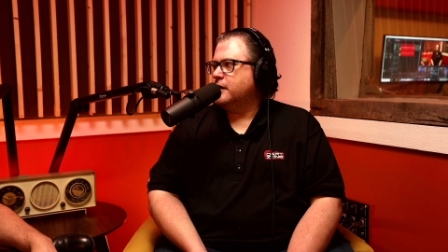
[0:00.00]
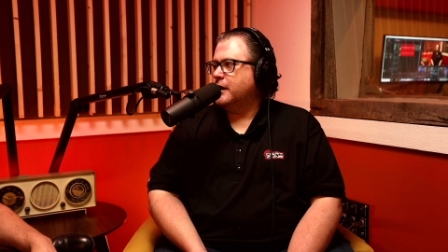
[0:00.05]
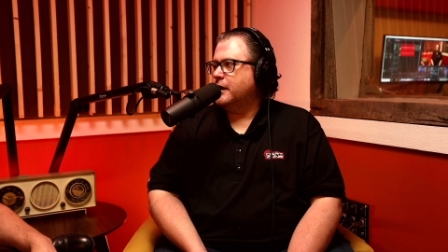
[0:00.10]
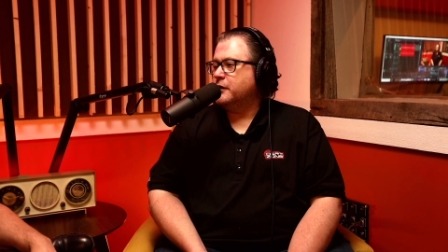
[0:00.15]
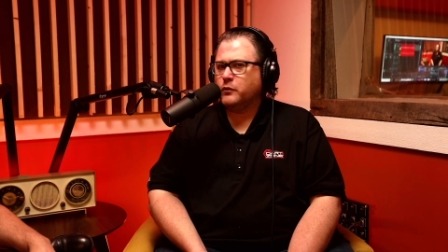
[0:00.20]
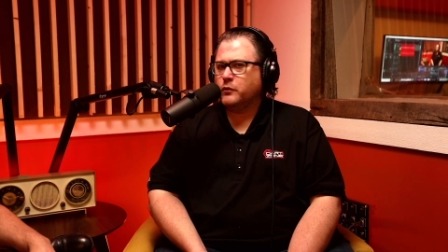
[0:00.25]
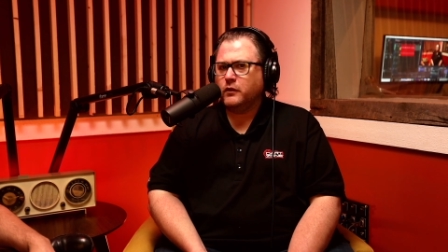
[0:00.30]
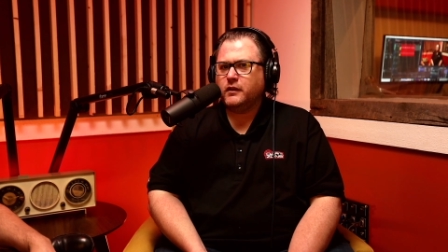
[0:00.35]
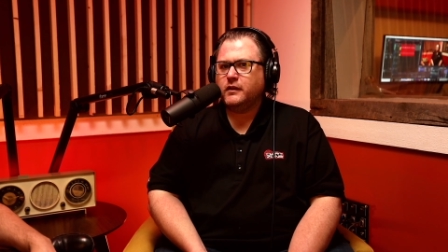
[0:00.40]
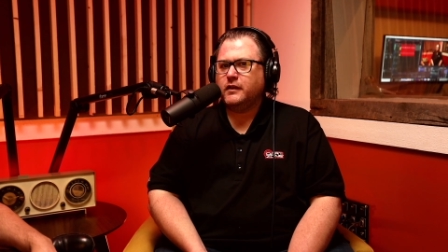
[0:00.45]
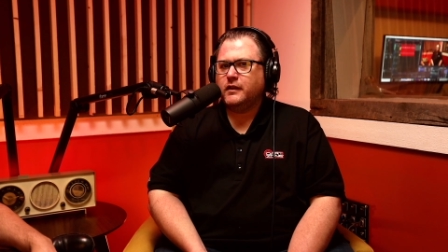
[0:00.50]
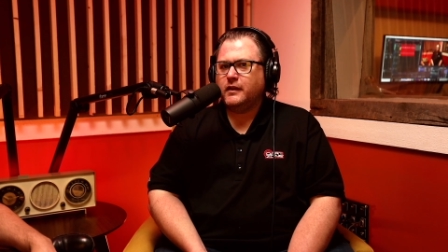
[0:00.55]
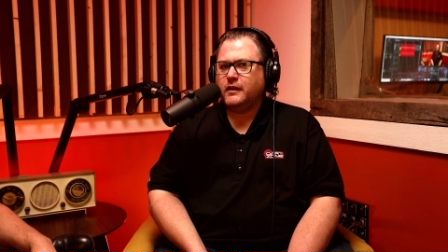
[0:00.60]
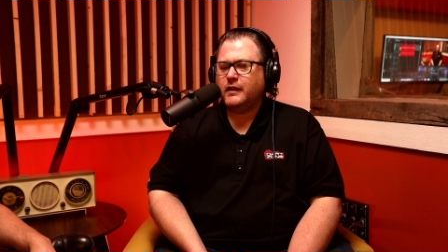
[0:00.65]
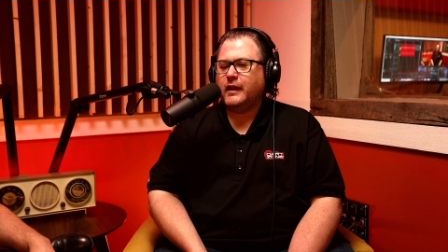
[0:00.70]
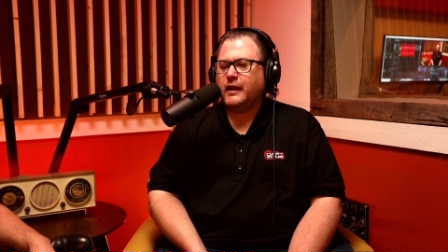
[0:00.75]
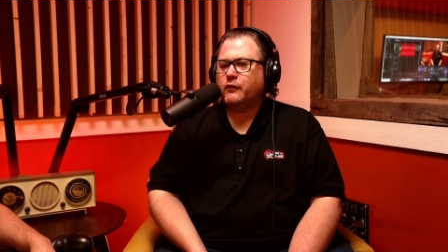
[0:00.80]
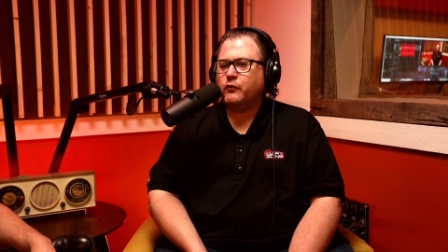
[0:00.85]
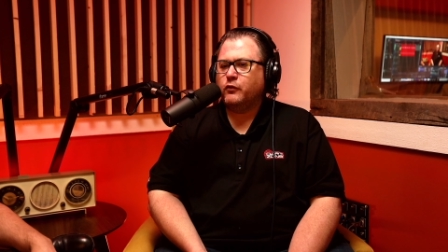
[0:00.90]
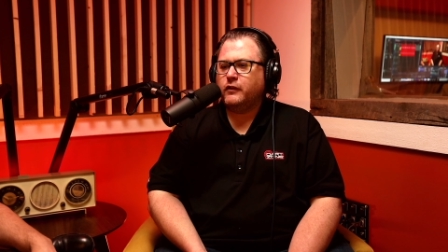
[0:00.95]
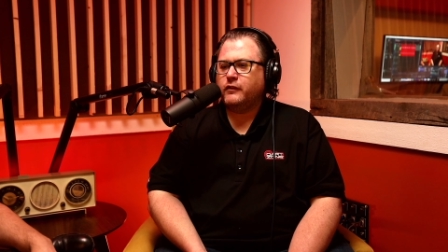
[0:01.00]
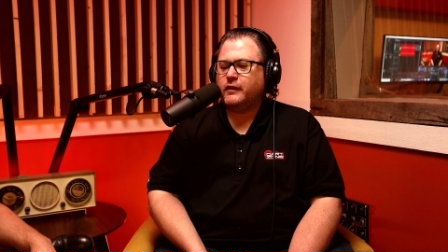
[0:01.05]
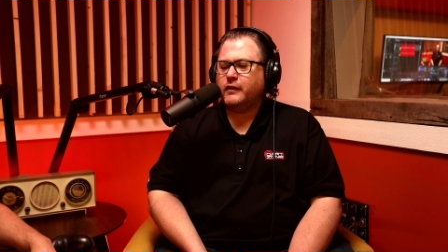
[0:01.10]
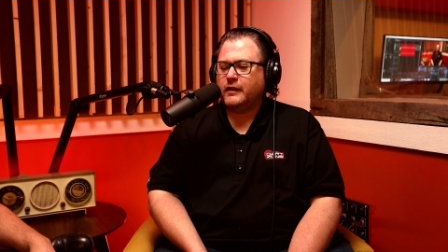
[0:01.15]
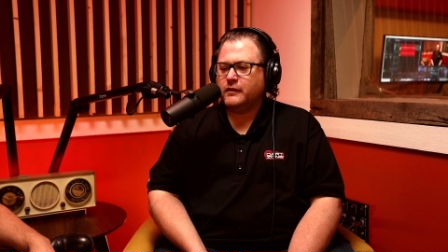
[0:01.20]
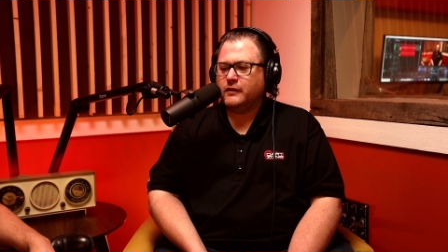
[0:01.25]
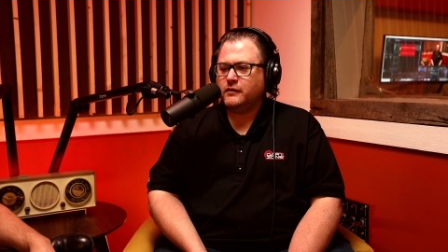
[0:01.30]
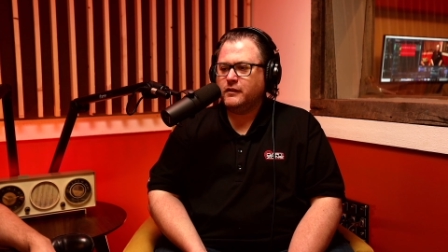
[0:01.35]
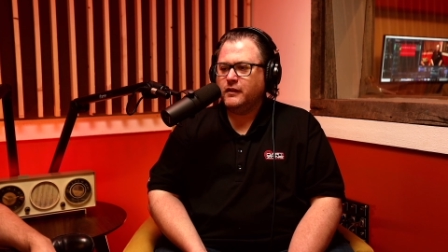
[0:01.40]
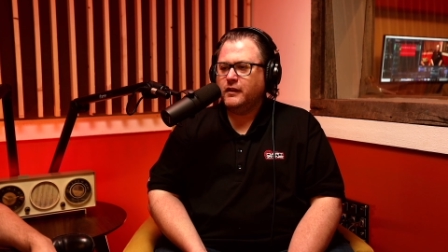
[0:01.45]
That's really, and I really
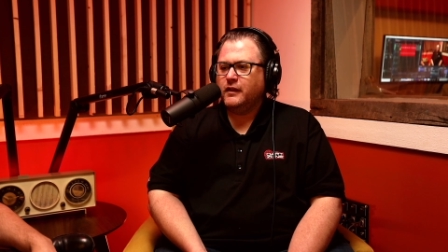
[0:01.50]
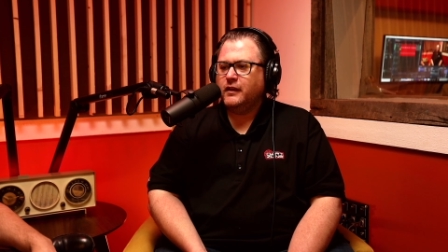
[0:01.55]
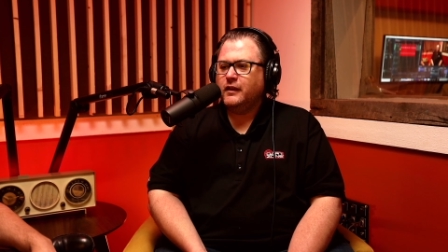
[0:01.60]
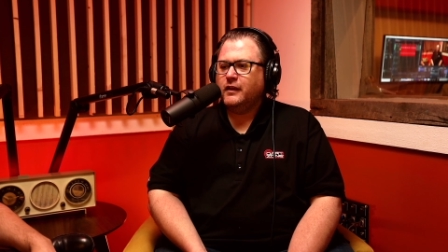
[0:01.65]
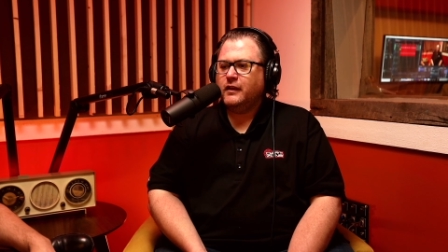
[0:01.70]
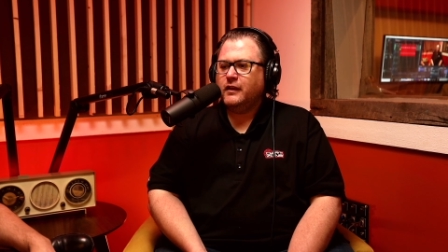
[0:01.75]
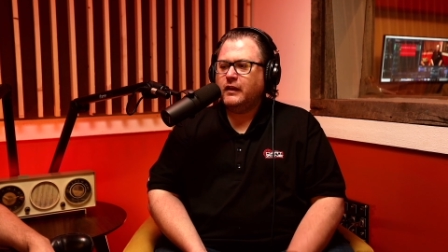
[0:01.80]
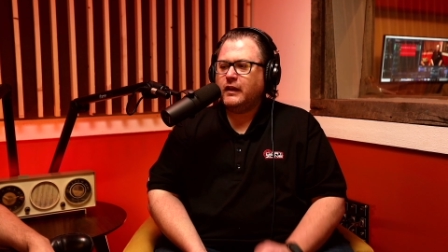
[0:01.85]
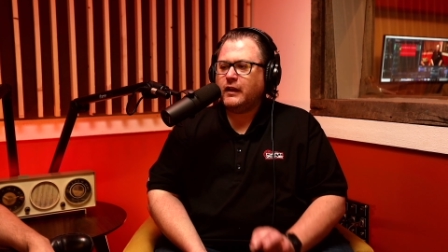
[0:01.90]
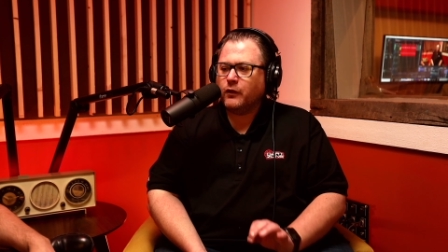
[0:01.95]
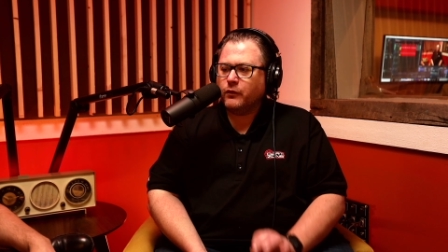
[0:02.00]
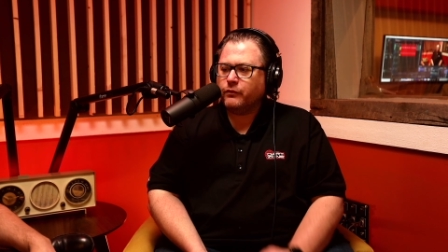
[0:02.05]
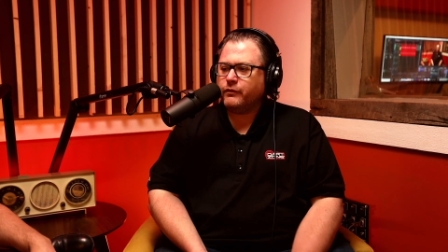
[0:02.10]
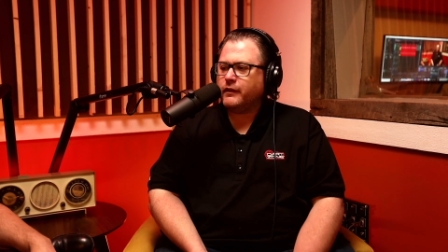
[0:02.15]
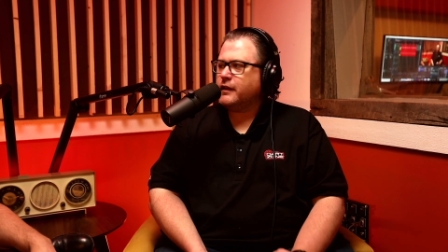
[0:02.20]
think you don't